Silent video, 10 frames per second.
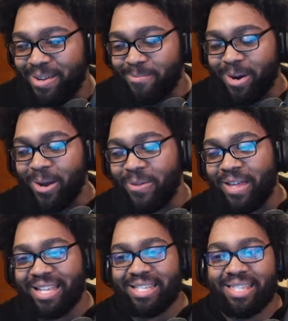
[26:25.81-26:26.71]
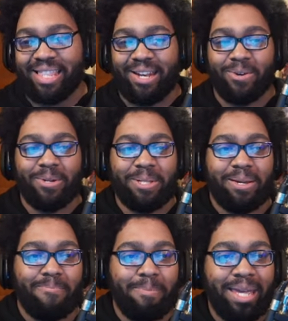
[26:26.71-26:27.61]
Bro, that's
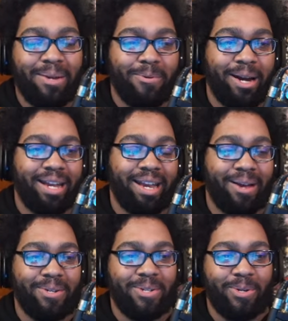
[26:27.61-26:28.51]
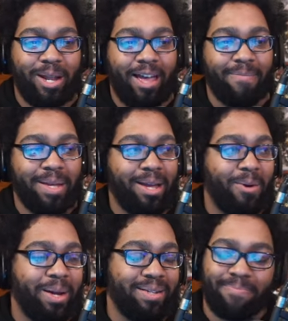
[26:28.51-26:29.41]
literally me right now, dude. I've been
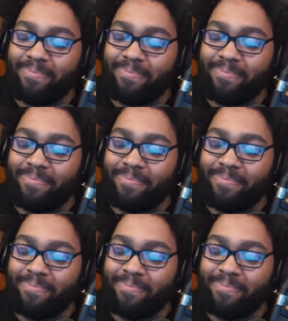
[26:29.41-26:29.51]
going